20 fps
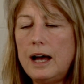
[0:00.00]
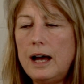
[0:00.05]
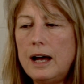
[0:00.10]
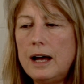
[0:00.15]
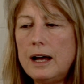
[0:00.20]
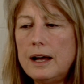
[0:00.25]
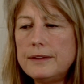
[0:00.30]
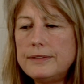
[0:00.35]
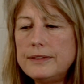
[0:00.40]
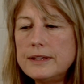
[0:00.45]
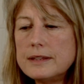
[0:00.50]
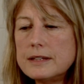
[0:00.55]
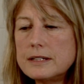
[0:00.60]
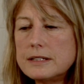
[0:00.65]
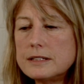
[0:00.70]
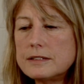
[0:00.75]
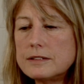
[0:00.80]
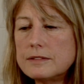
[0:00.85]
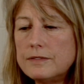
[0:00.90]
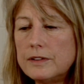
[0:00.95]
I think the
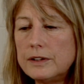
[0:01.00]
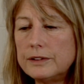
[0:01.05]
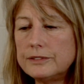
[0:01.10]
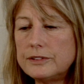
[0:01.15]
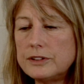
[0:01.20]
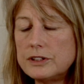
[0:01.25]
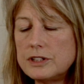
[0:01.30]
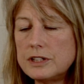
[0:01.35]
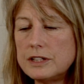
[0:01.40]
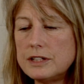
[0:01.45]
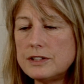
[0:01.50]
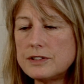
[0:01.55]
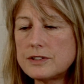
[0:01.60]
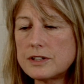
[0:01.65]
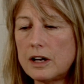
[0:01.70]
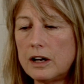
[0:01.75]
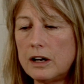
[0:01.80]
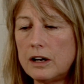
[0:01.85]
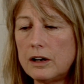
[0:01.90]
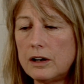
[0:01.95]
disadvantages
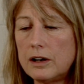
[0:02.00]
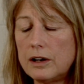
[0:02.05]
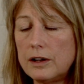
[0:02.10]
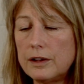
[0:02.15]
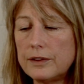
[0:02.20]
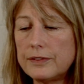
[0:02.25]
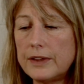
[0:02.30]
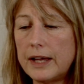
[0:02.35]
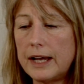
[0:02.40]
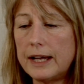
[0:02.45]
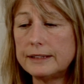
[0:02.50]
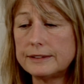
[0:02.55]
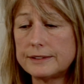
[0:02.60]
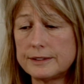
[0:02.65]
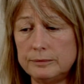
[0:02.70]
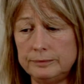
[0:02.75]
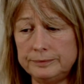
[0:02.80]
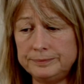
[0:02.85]
are that,